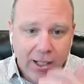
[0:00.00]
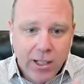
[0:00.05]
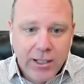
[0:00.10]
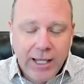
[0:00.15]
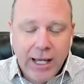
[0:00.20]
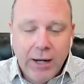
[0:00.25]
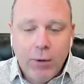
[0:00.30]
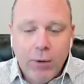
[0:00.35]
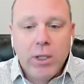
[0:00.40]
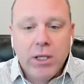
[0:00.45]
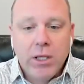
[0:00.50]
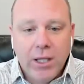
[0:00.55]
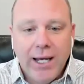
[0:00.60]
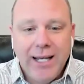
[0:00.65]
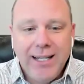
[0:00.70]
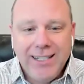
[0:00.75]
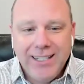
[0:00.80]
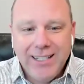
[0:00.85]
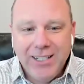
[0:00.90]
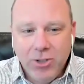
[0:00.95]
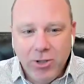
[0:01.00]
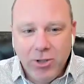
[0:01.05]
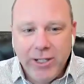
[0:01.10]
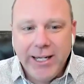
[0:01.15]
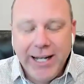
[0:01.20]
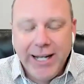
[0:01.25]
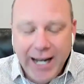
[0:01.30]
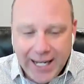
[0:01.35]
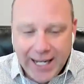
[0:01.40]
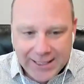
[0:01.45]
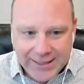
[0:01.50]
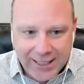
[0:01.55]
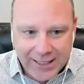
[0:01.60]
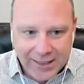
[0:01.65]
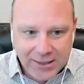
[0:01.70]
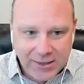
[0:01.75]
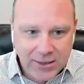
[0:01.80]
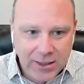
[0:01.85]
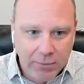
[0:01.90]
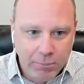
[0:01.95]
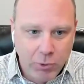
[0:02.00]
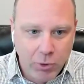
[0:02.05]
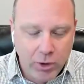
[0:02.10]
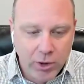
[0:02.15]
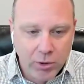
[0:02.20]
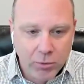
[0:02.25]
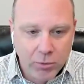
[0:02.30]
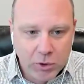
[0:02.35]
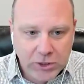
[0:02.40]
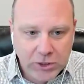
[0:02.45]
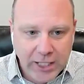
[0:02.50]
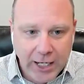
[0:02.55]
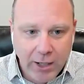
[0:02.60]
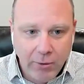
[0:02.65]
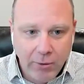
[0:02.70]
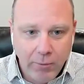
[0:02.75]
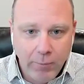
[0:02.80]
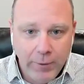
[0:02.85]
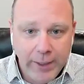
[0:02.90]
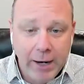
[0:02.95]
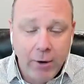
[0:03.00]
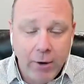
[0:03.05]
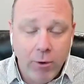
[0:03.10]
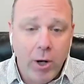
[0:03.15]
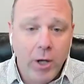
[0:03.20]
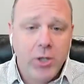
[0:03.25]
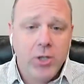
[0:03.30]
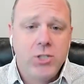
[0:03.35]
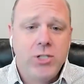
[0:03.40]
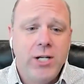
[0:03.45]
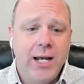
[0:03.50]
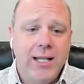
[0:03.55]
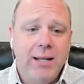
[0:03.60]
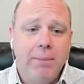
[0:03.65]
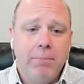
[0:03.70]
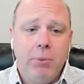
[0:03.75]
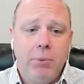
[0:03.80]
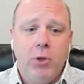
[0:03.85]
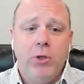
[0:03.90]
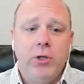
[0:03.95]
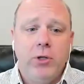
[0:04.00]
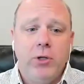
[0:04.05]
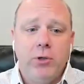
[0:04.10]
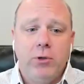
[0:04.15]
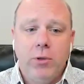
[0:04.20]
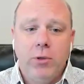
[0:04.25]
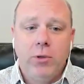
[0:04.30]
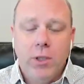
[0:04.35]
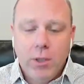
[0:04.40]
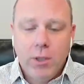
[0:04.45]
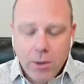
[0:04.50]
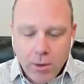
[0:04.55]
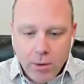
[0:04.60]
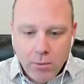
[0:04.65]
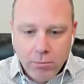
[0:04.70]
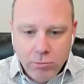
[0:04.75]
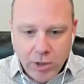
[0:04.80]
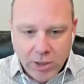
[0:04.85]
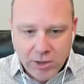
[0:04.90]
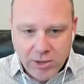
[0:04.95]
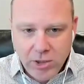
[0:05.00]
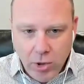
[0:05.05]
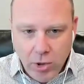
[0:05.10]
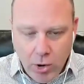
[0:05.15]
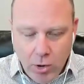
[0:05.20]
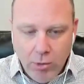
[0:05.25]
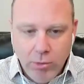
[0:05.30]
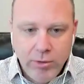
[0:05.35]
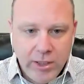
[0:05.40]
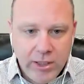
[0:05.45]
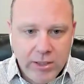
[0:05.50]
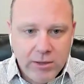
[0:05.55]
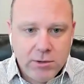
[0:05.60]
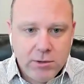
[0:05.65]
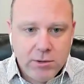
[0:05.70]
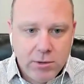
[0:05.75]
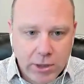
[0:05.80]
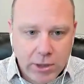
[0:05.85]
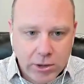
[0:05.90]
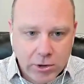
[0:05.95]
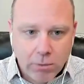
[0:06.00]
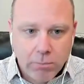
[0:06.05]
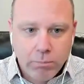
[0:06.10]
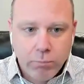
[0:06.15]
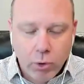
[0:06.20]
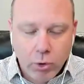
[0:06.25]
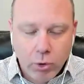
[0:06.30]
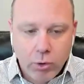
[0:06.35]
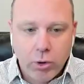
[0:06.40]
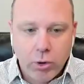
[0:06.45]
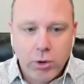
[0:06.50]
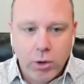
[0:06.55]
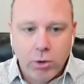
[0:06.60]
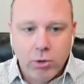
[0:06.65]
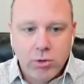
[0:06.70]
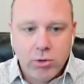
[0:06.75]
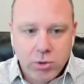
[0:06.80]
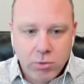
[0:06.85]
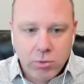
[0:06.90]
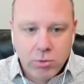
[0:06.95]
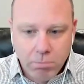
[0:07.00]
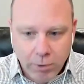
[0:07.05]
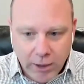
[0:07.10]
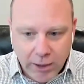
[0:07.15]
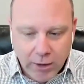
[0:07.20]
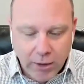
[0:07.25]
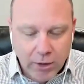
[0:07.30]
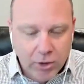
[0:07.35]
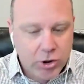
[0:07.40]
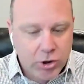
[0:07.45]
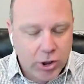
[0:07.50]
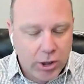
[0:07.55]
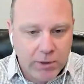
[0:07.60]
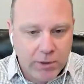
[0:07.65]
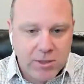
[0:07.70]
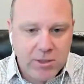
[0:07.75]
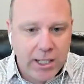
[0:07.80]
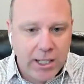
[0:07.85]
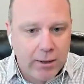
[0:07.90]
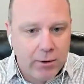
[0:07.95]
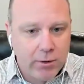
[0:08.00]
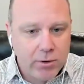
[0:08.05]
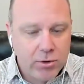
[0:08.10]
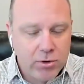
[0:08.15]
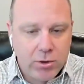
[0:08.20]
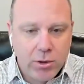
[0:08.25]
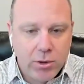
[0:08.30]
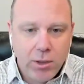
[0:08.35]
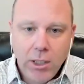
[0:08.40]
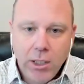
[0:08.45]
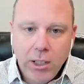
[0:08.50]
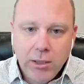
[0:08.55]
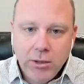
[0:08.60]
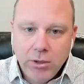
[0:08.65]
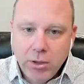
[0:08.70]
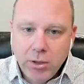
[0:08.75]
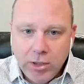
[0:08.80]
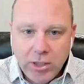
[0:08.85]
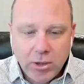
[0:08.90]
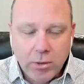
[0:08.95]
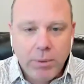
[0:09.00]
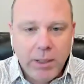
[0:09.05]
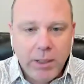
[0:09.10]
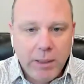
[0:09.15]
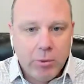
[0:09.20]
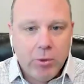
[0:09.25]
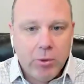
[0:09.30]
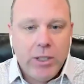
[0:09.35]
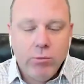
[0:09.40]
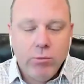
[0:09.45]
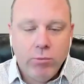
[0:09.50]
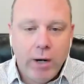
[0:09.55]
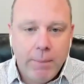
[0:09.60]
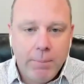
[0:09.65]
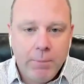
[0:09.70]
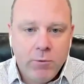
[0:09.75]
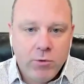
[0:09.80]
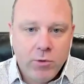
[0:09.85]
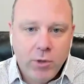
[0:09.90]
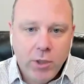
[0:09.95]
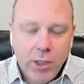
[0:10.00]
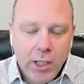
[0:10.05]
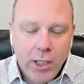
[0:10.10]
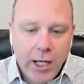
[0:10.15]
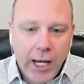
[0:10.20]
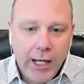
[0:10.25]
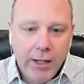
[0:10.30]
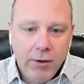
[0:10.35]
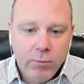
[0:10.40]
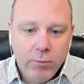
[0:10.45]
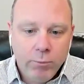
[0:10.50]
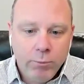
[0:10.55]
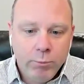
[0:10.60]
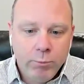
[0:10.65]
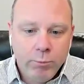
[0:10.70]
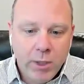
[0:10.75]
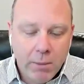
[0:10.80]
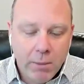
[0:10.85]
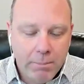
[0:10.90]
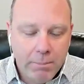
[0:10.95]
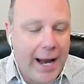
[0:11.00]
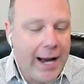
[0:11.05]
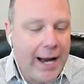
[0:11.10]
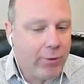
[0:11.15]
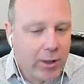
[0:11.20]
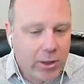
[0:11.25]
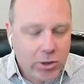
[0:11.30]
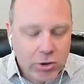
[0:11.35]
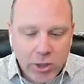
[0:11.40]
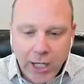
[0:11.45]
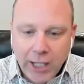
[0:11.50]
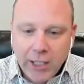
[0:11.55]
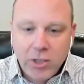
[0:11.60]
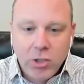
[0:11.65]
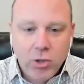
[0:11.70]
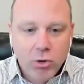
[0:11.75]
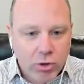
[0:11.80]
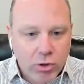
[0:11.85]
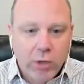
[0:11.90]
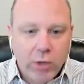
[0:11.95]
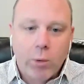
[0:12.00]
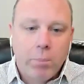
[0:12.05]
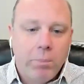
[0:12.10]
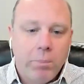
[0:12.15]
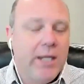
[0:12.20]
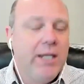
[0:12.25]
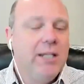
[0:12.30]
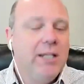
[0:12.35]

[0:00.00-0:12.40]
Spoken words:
that would like to look at assets that Pollio puts out. Now, understand that Pollio doesn't own these. These are brokered notes, but the legitimate sellers. So these are people he repped and did background check, usually repeat